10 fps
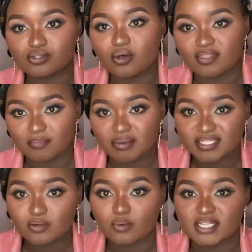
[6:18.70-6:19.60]
on the best
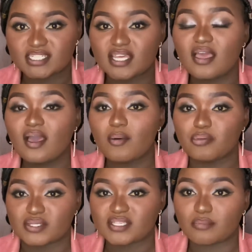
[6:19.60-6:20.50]
quality
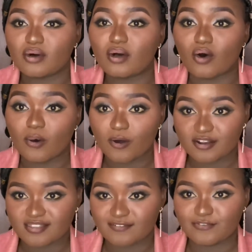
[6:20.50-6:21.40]
possible on
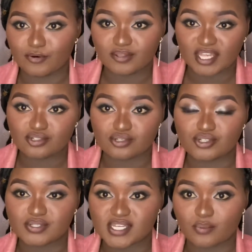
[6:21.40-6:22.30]
the phone that you're
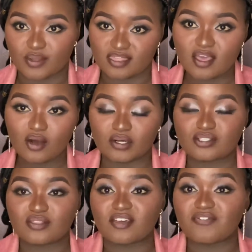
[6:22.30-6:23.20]
shooting with. Also,
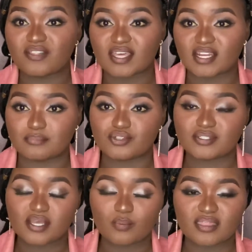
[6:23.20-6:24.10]
the phone that I'm
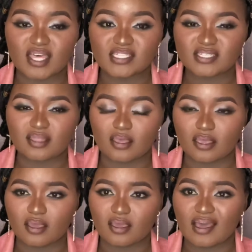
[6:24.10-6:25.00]
shooting with, that's
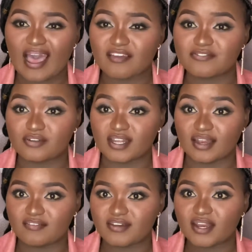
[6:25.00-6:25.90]
the iPhone
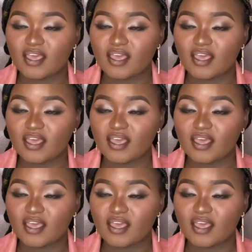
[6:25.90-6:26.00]
11.